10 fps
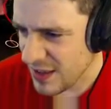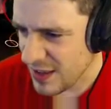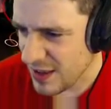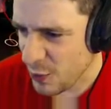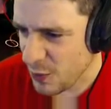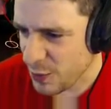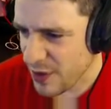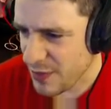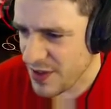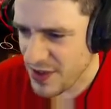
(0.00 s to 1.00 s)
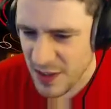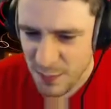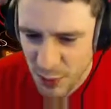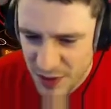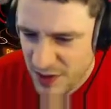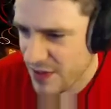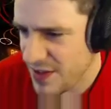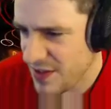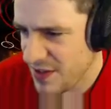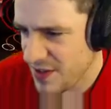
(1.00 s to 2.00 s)
Oh, Prime Nine saying point
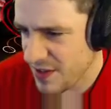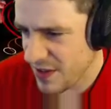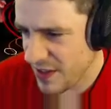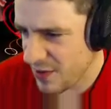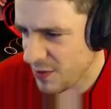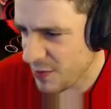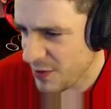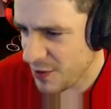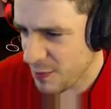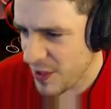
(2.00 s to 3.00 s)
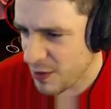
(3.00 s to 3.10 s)
defences are now also better,